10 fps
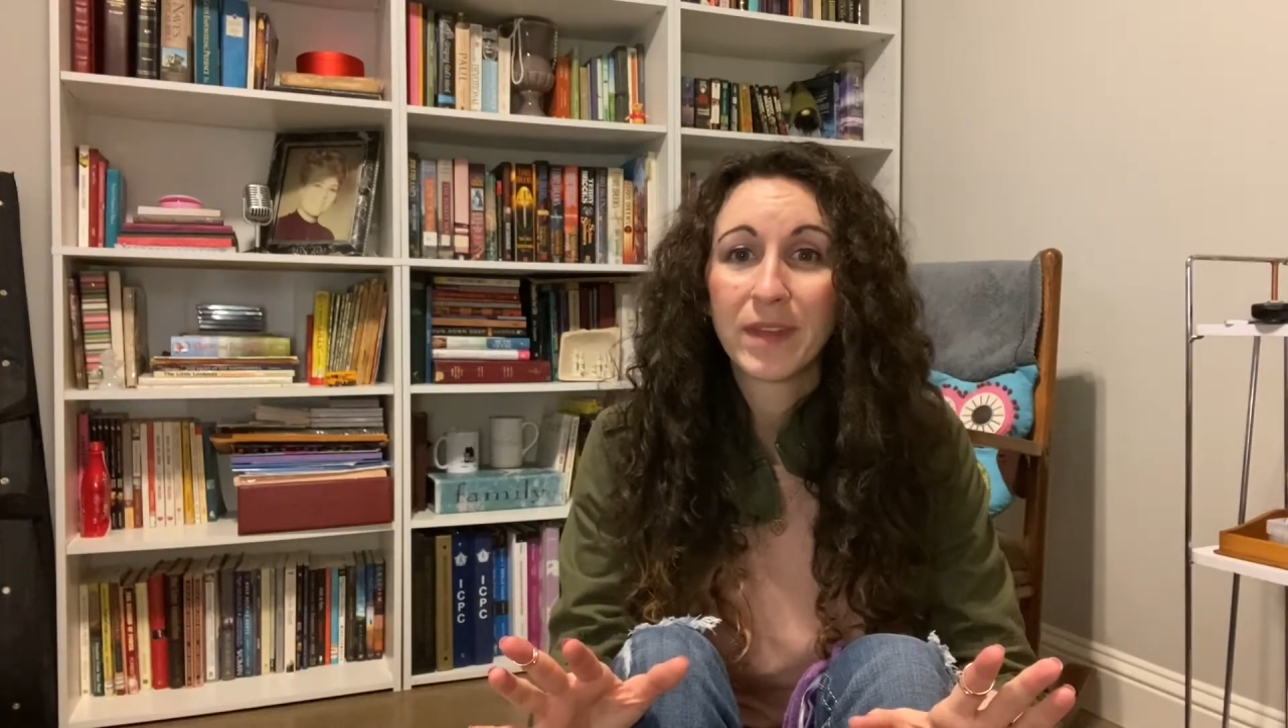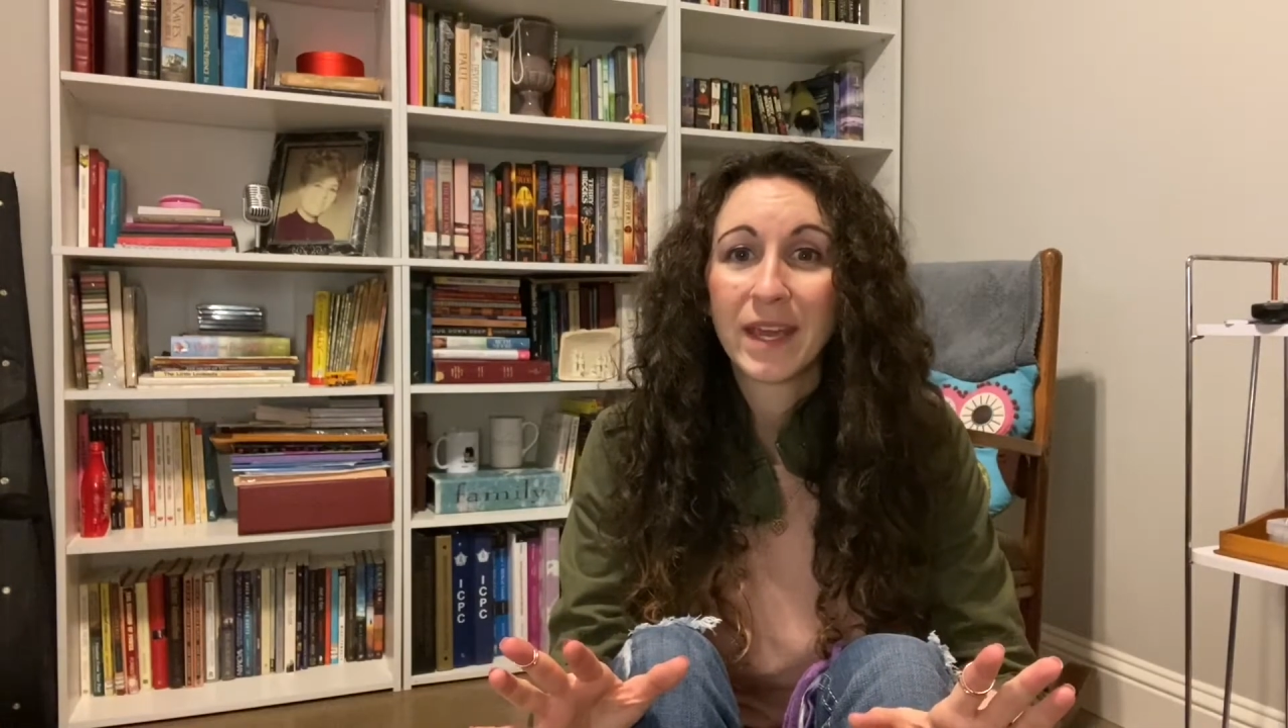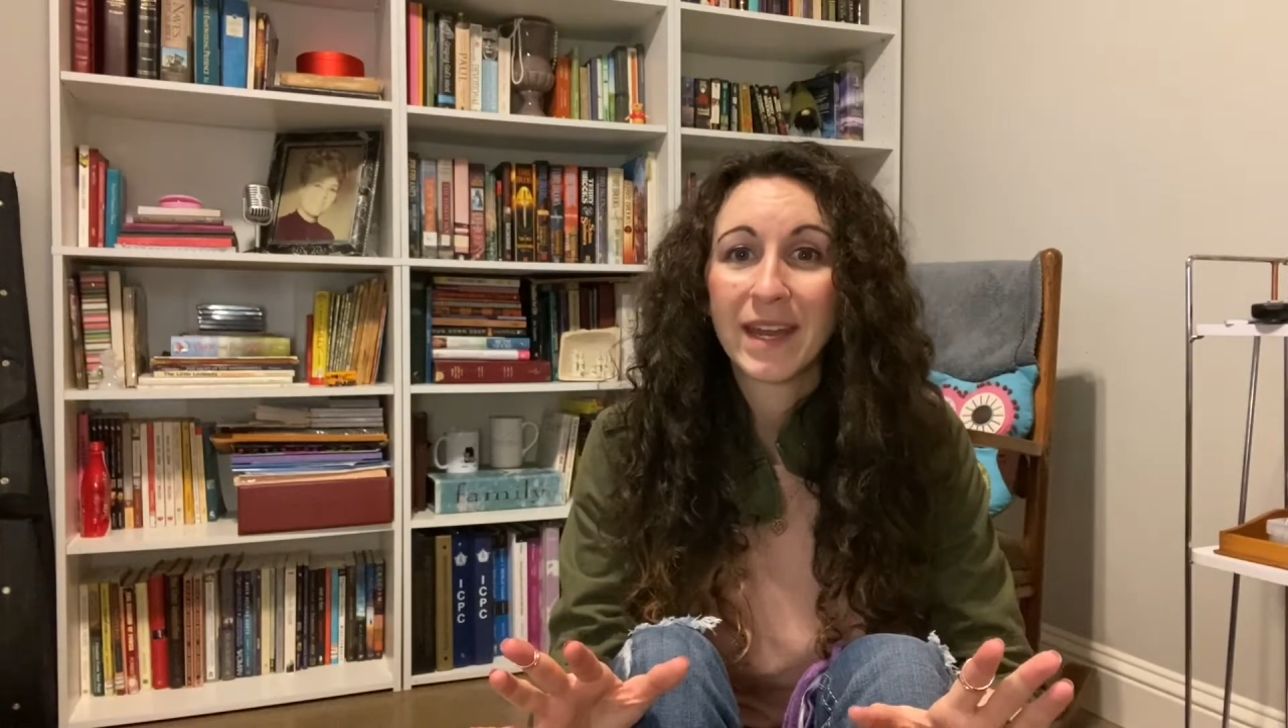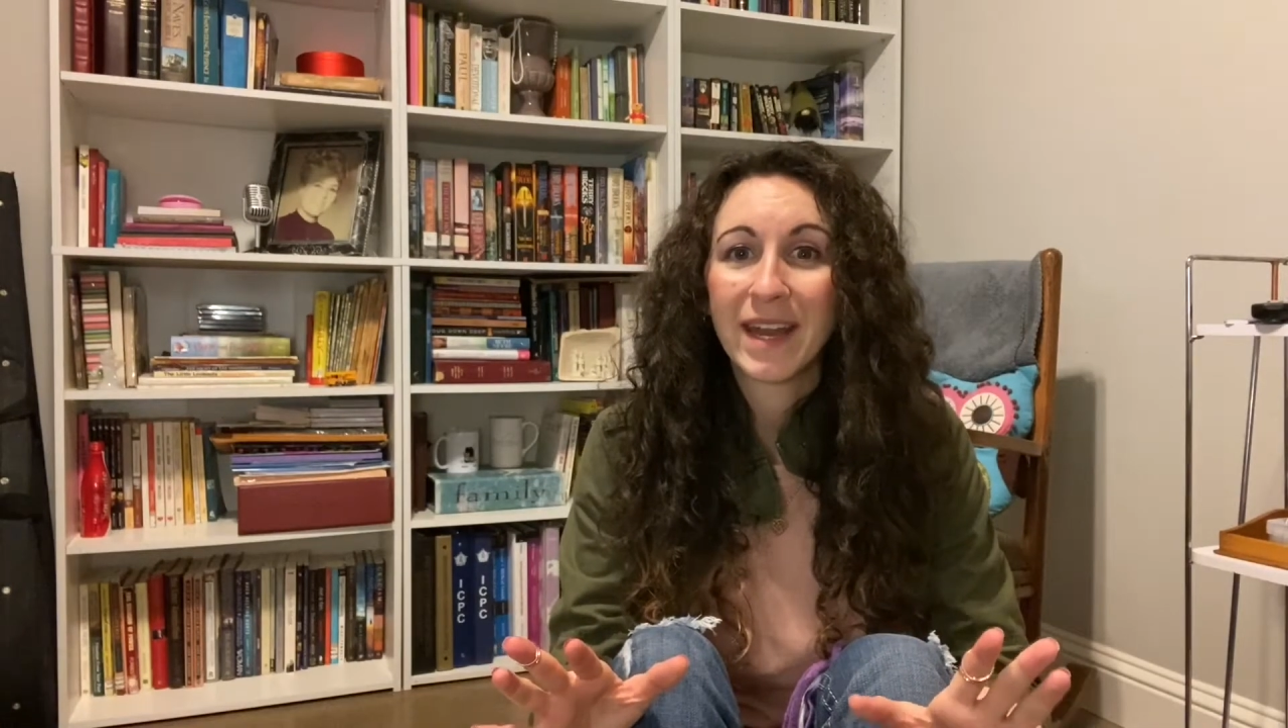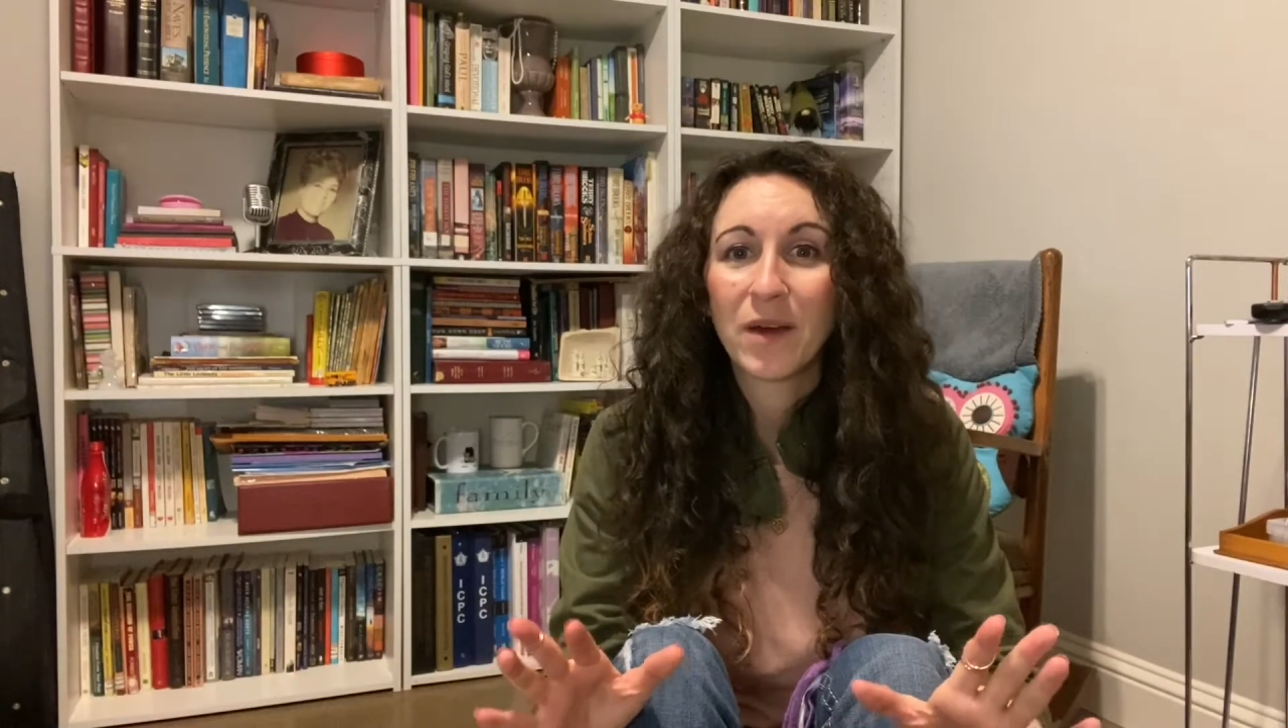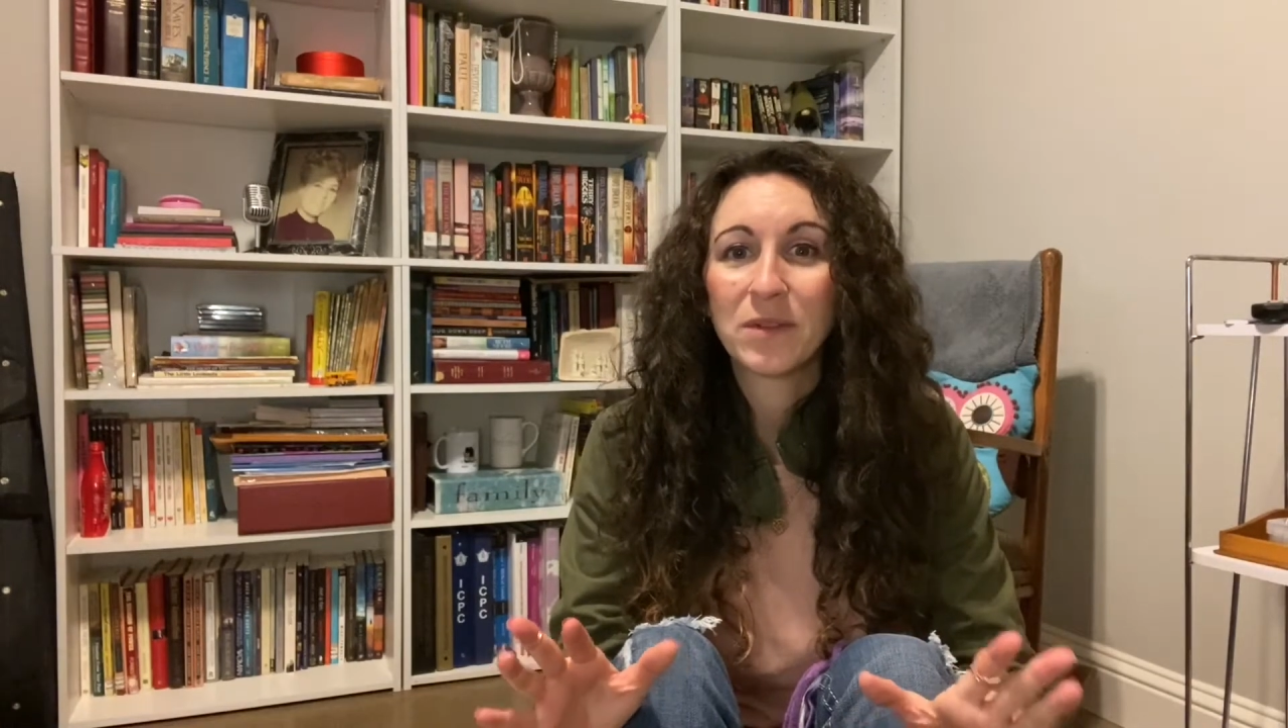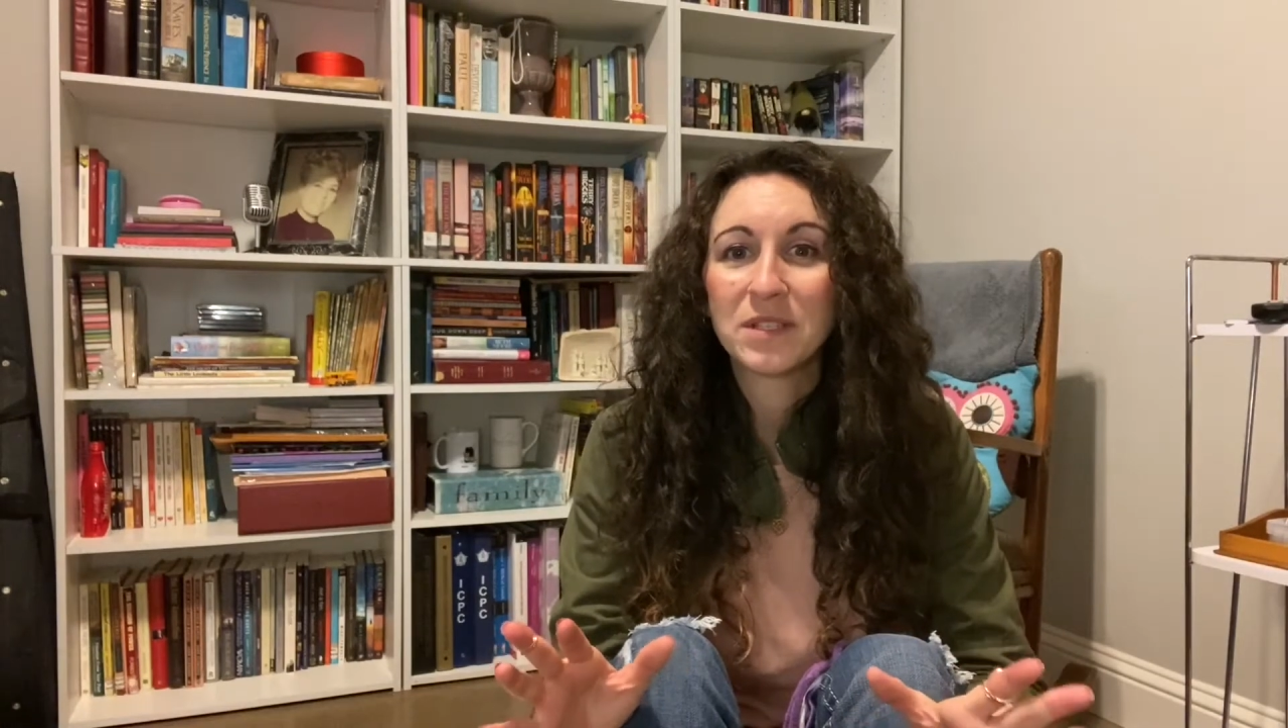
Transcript: and how this